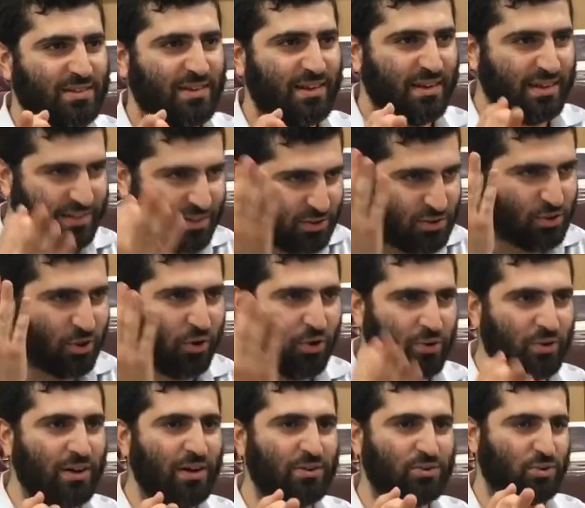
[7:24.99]
in the
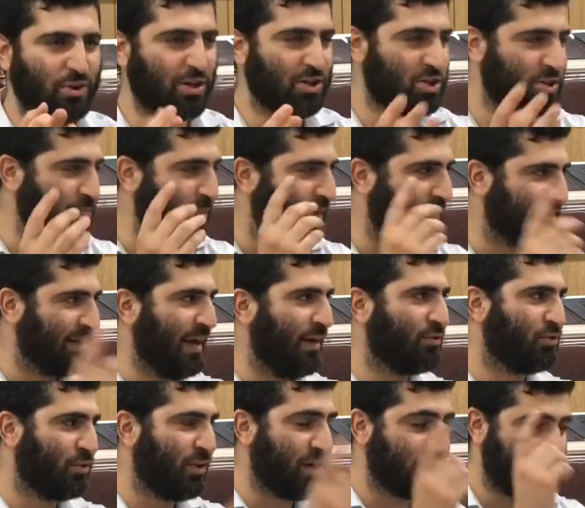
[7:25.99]
Torah, Torah
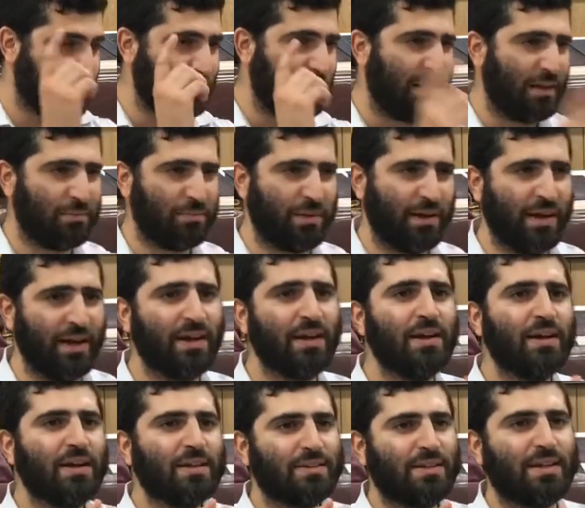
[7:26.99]
Shebechtav, Torah Shebalpeh,
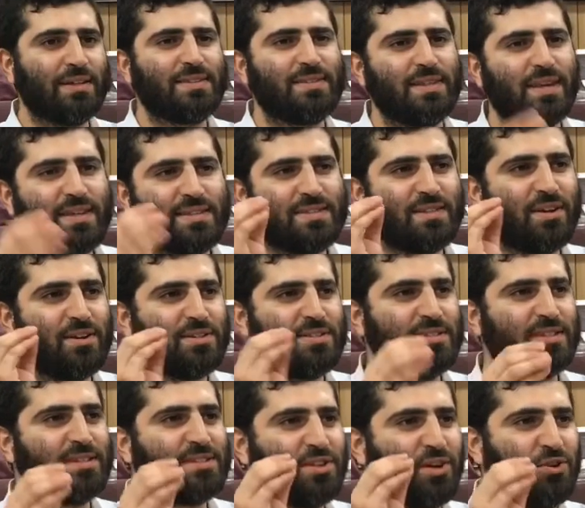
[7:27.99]
that says there are
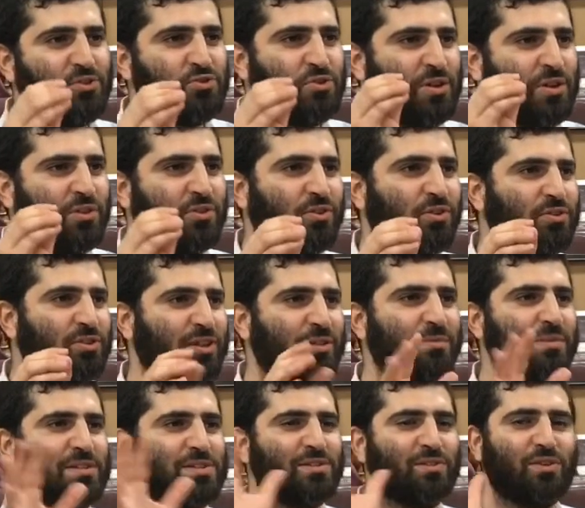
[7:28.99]
613
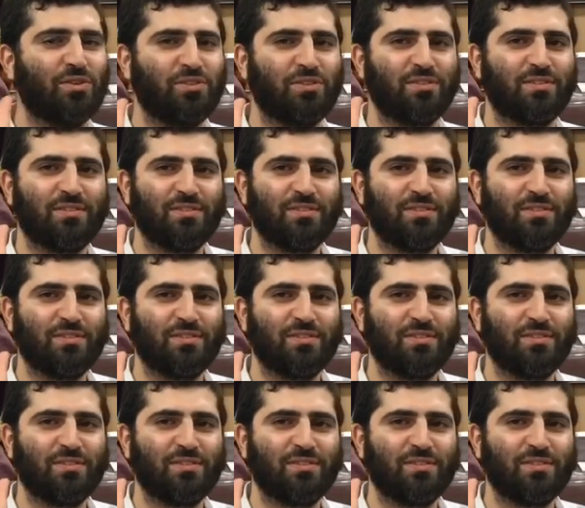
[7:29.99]
mitzvot?